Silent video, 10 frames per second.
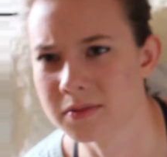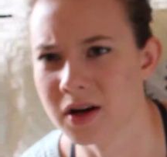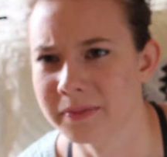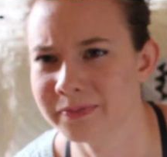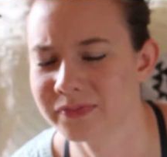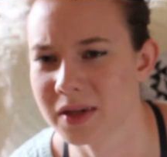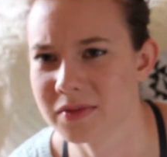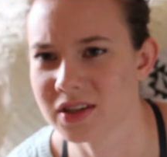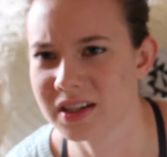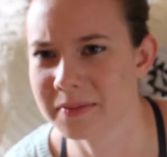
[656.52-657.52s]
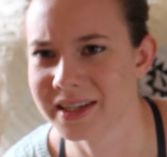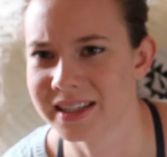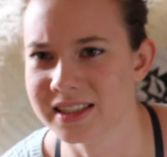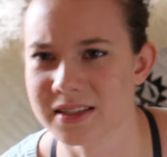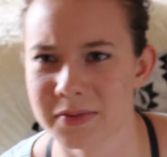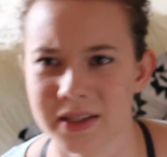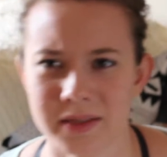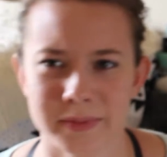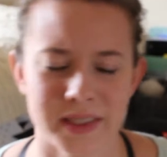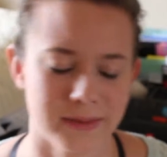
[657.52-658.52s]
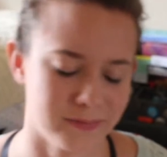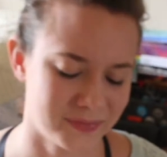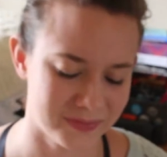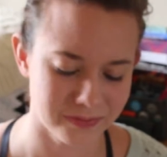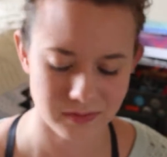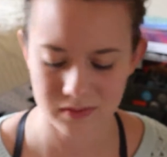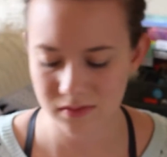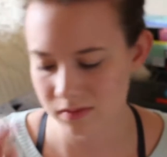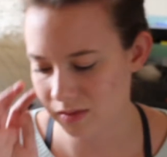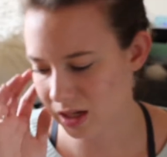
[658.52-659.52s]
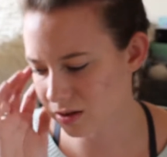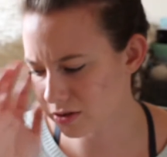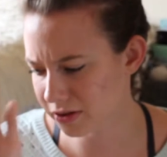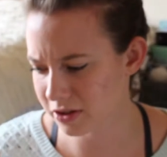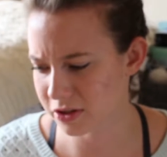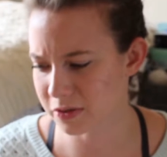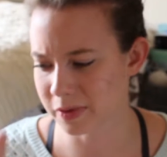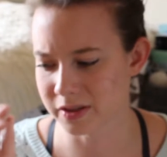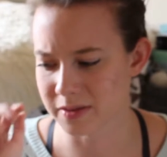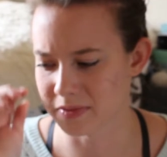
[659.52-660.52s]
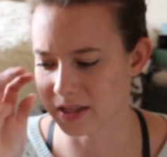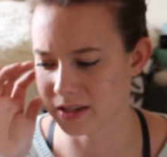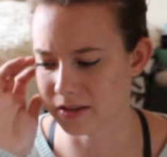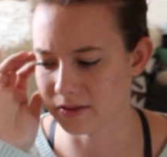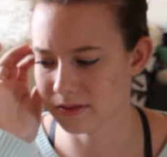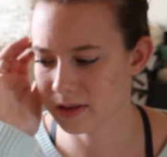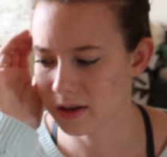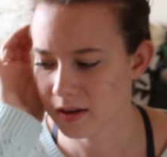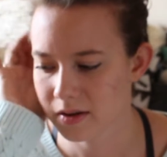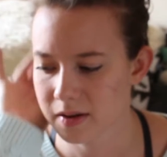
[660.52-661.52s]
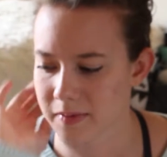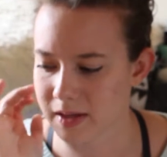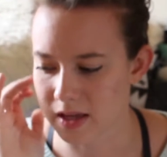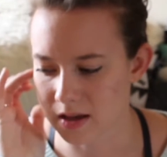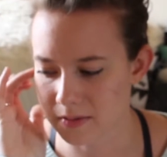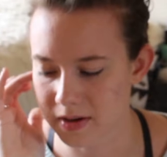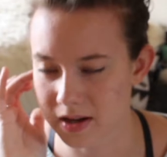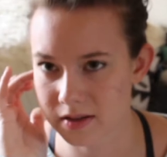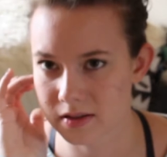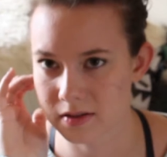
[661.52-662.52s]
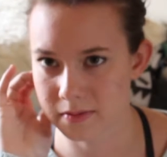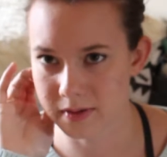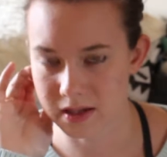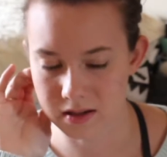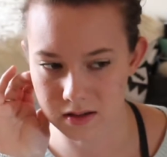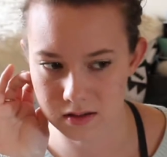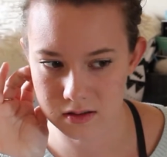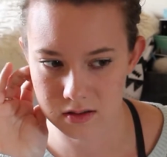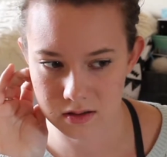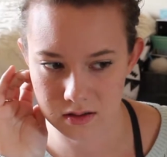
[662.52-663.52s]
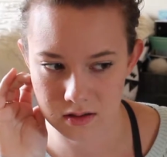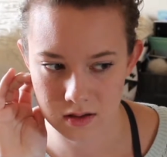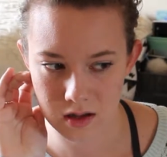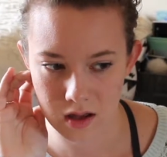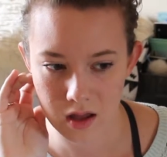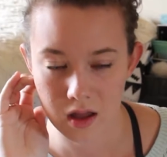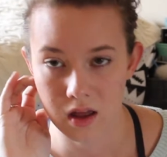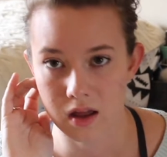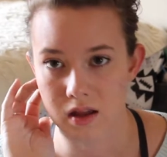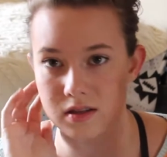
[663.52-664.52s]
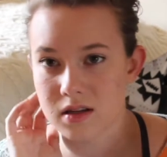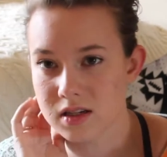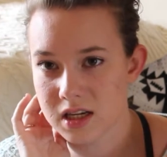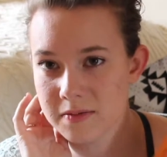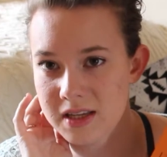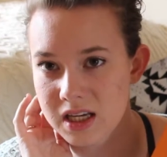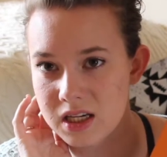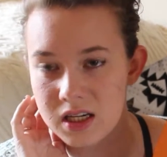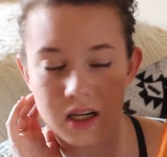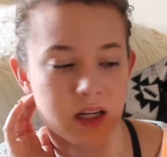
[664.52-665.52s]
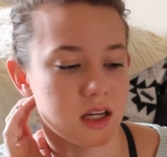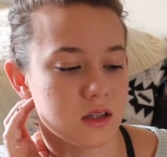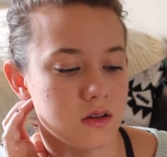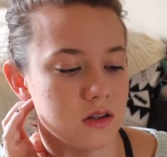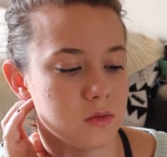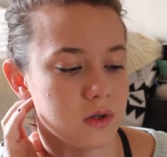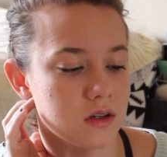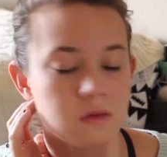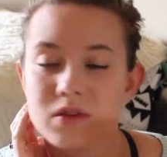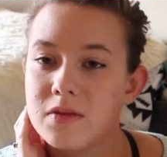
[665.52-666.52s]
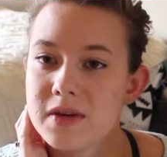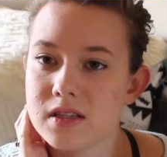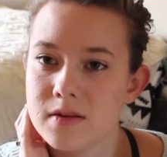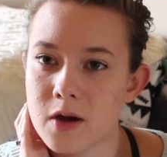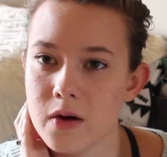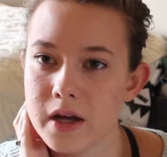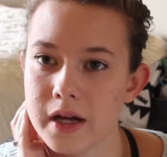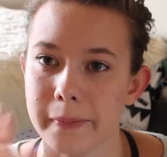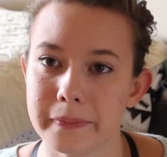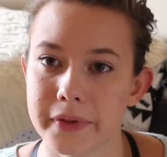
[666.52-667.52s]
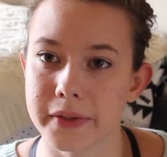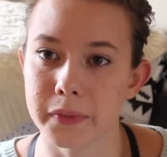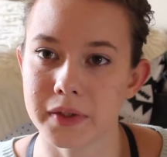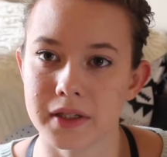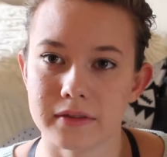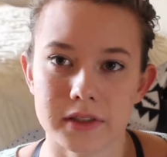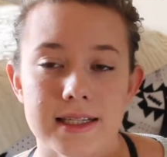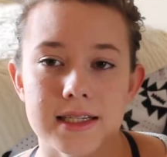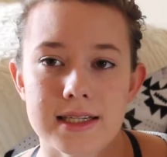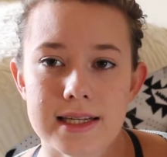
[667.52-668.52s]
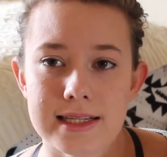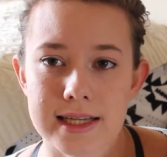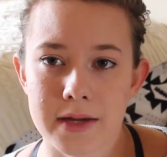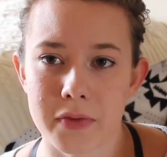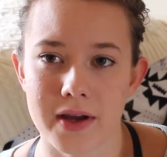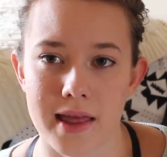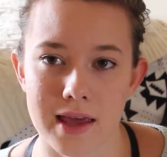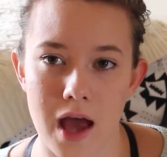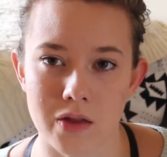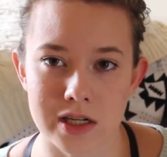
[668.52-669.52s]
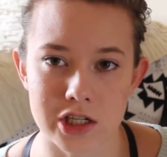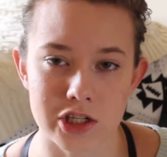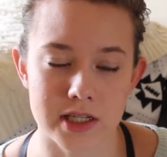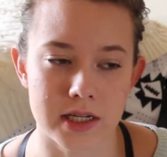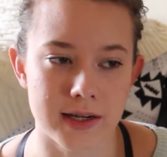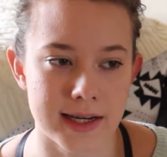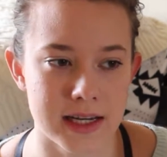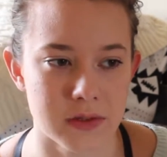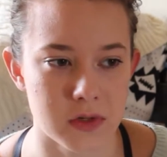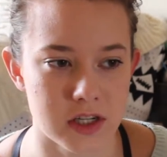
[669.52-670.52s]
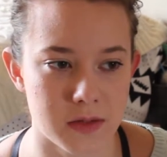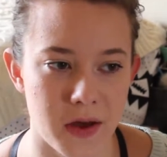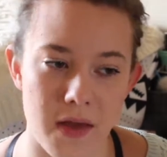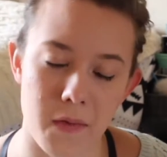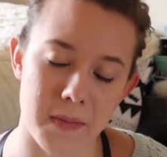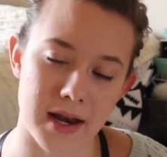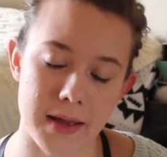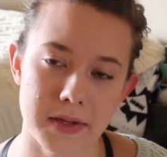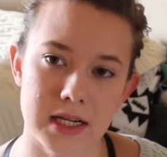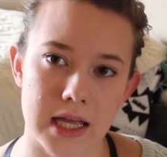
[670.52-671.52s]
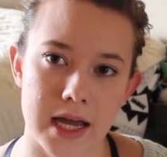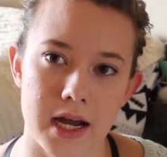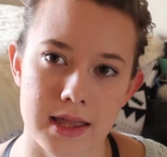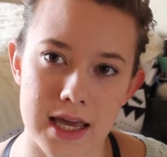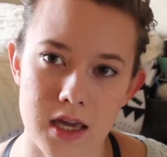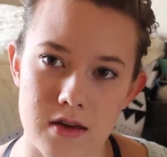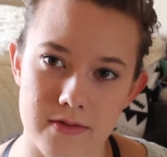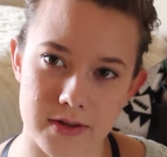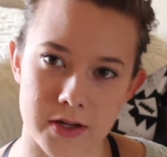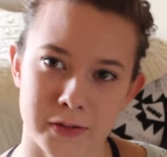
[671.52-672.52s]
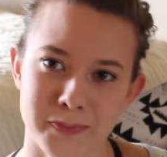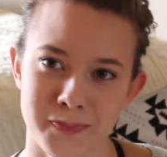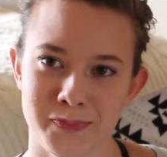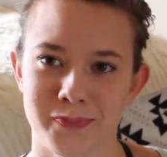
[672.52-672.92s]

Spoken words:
Mom. I'm sorry my head disappeared, but those are the two books I'm thinking of picking next because it's going to take me like a year to get through this book with the pace I'm going at, but whatever. This is the second book in the Outlander series, which is about a woman named Claire. Thank you, phone.